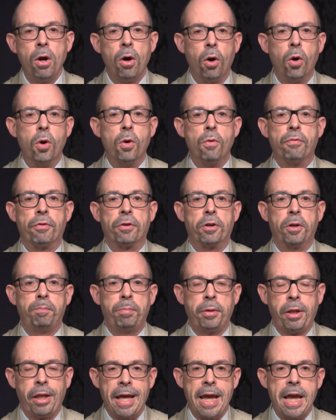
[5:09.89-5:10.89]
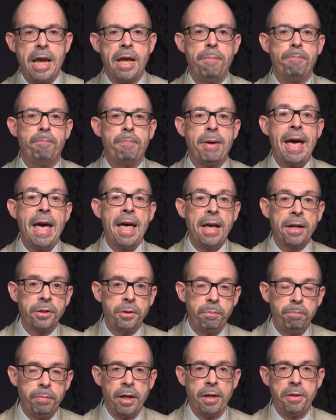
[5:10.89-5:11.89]
over a plan
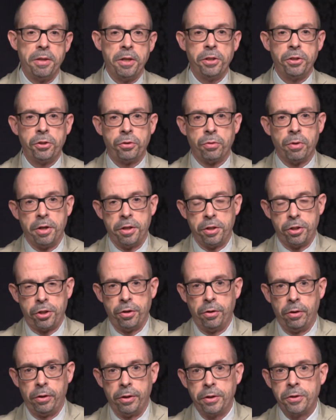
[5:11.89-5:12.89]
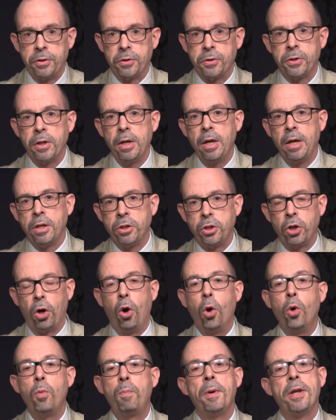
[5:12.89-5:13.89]
backed by these traditionalists to
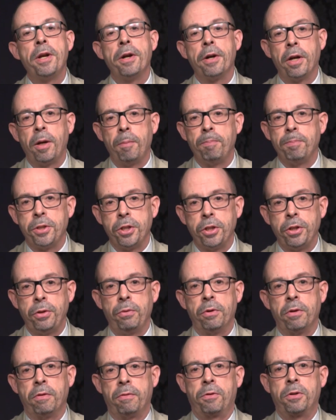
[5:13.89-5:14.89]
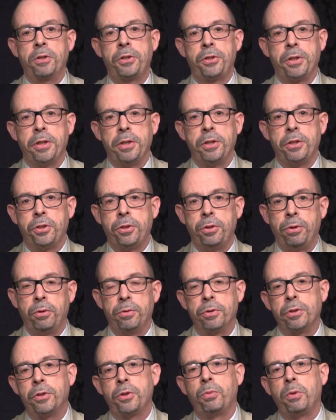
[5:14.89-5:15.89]
open it up to university
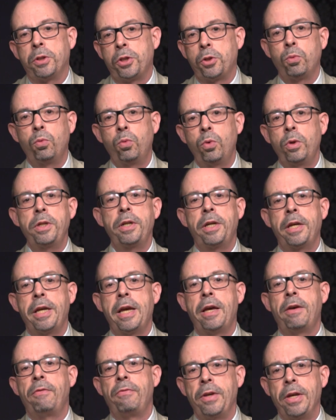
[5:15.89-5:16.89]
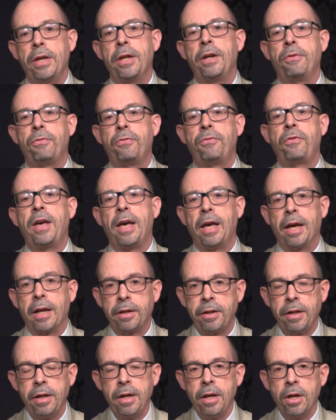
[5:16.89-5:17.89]
students, which would have, in
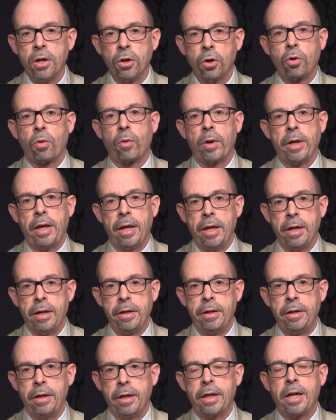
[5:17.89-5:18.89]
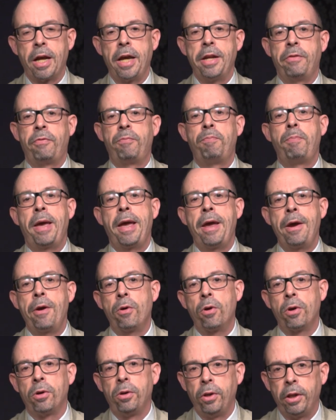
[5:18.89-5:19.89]
effect, created a kind of
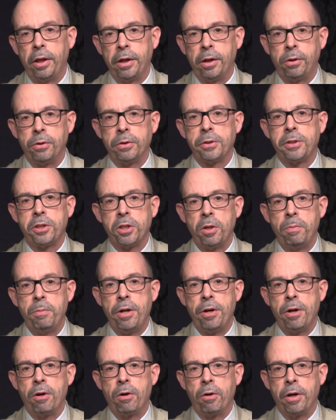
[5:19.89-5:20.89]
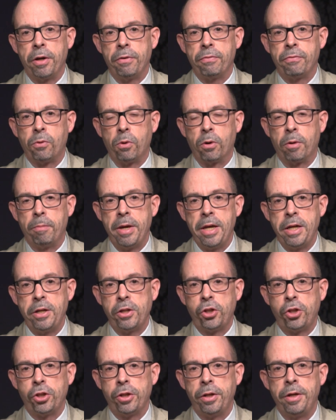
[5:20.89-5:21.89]
parallel seminary
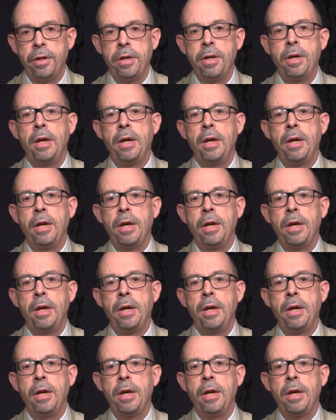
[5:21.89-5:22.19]
formation